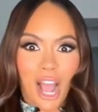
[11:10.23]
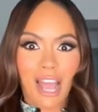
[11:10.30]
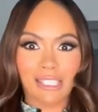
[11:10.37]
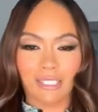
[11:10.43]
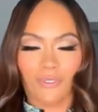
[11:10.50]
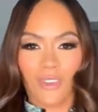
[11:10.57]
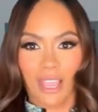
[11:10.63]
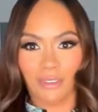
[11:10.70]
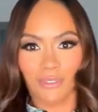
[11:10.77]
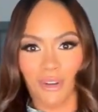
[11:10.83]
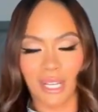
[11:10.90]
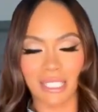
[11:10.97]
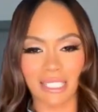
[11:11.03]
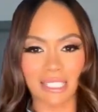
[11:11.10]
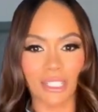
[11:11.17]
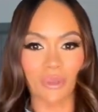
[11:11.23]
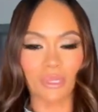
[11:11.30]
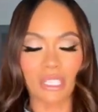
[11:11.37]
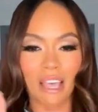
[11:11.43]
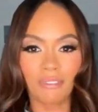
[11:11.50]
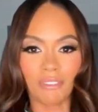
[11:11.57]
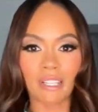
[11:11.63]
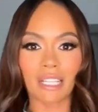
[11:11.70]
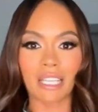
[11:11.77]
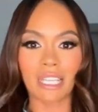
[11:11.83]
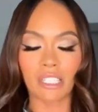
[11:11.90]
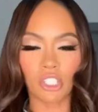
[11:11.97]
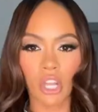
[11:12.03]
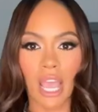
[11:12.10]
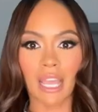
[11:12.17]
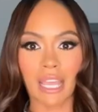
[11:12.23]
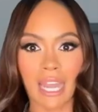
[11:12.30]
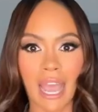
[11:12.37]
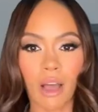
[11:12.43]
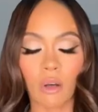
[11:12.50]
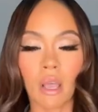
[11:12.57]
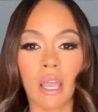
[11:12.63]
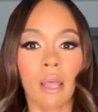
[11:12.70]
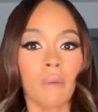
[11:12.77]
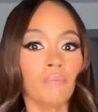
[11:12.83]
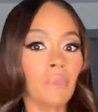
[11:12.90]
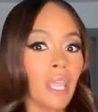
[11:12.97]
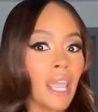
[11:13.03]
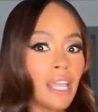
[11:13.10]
It seems like everyone on the internet had something to say about Jackie and